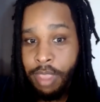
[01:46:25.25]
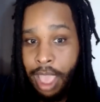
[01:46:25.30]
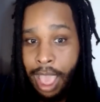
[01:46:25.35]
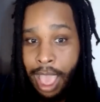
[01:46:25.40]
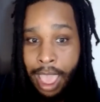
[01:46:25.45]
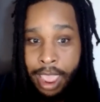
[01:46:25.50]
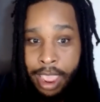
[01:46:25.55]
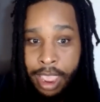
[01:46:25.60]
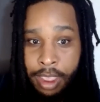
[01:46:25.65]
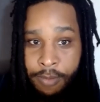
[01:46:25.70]

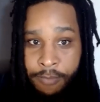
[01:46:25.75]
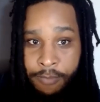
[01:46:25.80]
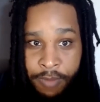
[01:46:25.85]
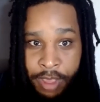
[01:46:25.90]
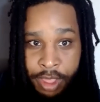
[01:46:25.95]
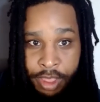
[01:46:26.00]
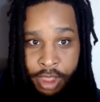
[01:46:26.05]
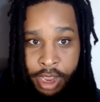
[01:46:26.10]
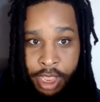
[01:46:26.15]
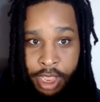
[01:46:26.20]
I
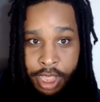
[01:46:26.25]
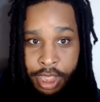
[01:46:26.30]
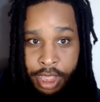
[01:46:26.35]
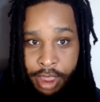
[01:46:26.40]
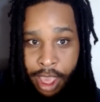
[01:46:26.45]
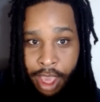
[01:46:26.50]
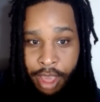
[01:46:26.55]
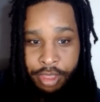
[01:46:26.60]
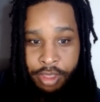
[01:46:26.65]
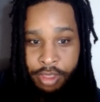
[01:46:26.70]
visited
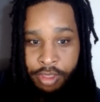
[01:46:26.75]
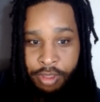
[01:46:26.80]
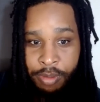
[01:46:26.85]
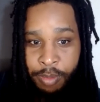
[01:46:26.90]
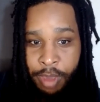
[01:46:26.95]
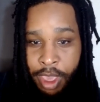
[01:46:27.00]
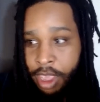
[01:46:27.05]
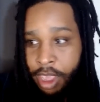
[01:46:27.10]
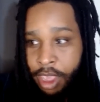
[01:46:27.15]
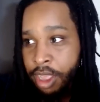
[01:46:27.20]
his house in
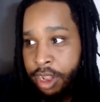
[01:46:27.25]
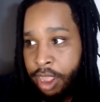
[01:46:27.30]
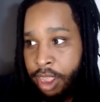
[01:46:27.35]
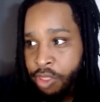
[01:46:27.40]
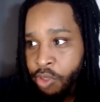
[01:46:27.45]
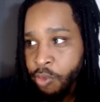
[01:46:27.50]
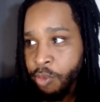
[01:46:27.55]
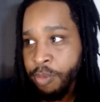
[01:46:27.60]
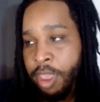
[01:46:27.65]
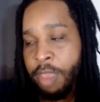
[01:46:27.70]
Jamaica, and
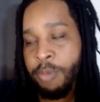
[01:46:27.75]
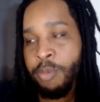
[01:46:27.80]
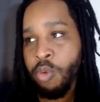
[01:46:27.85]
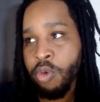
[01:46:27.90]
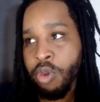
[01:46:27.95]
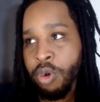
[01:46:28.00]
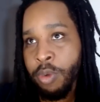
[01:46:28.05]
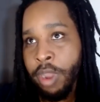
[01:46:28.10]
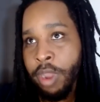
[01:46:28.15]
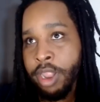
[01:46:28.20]
that's what made me
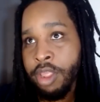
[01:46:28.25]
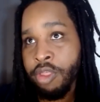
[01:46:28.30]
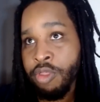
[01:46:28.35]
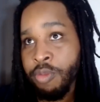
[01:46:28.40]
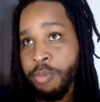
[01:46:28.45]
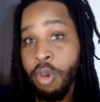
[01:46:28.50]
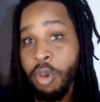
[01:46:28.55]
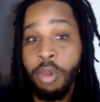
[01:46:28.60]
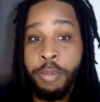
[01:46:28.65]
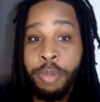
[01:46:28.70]
want to write
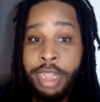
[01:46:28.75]
this book.